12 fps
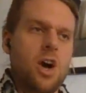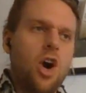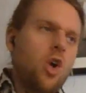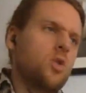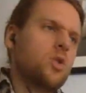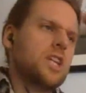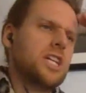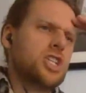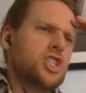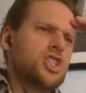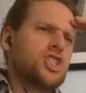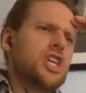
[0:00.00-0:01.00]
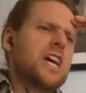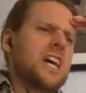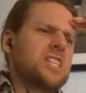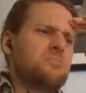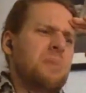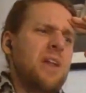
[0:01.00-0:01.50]
holy shit,
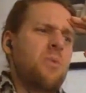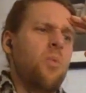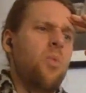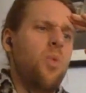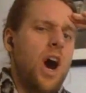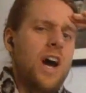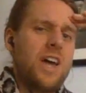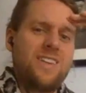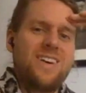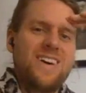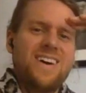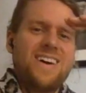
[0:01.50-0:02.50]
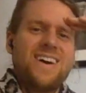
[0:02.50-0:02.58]
I spent what?